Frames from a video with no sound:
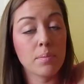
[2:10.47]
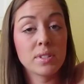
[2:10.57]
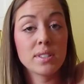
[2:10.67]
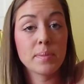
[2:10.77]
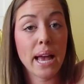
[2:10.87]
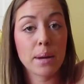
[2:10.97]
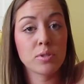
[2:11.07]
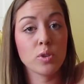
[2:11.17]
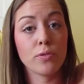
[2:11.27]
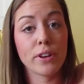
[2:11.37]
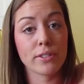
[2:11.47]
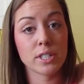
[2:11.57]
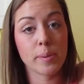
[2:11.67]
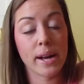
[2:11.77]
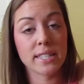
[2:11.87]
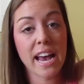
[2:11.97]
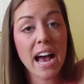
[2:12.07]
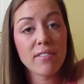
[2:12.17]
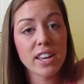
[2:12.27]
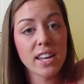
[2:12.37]
This is my absolute favorite spot to
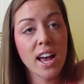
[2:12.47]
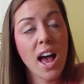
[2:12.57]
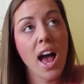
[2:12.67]
have it.